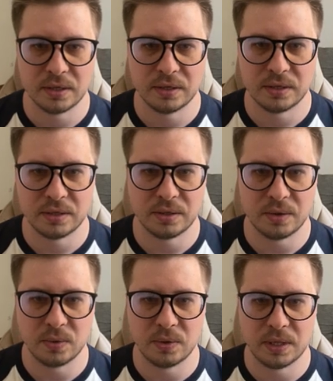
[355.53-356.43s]

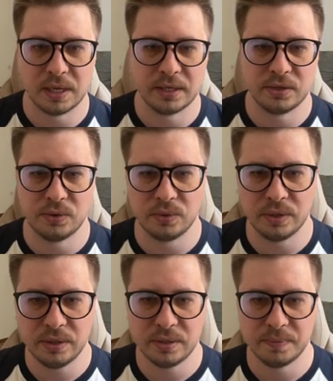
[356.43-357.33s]
So let's do
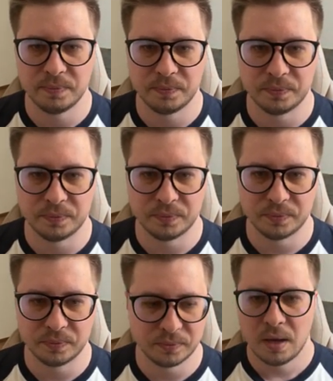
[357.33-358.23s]
it,
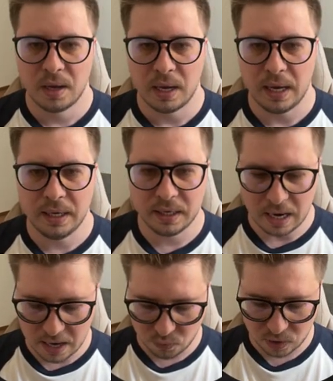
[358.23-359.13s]
and
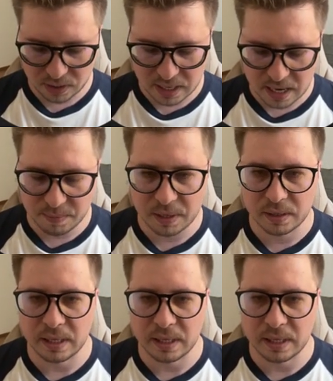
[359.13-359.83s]
I will name it